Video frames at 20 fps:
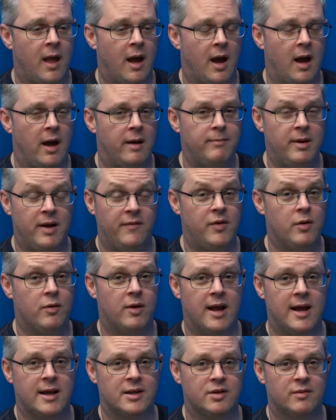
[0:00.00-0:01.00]
But if you
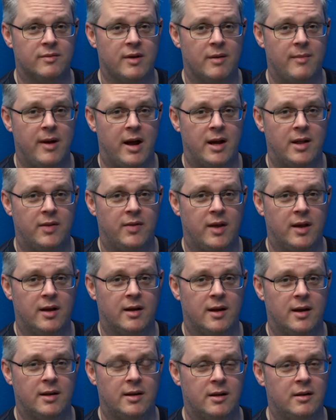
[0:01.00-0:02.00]
want to hassle me about
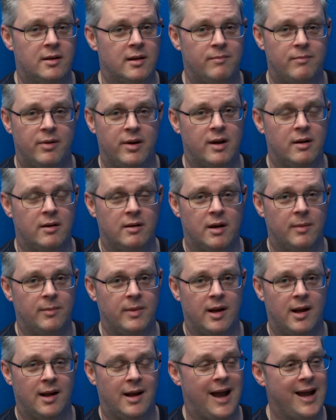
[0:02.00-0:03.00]
anything I do, then bring it on. I
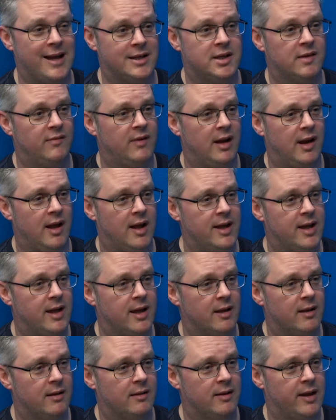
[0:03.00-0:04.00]
mean, I actively
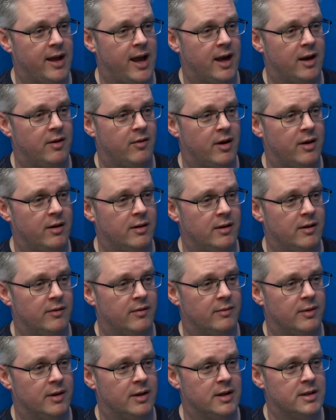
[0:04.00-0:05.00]
like the aggro,
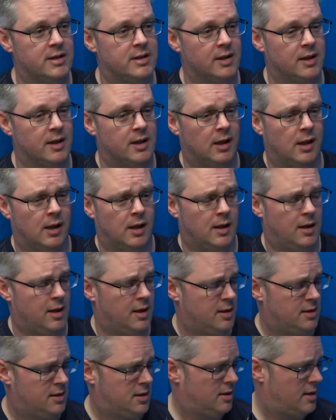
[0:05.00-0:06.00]
if I'm honest.
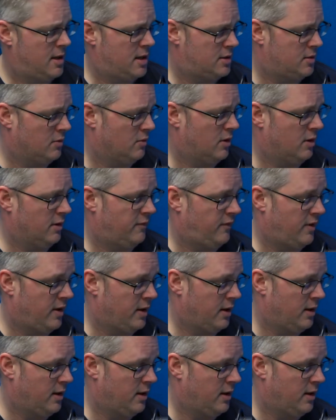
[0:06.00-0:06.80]
So that's all good fun.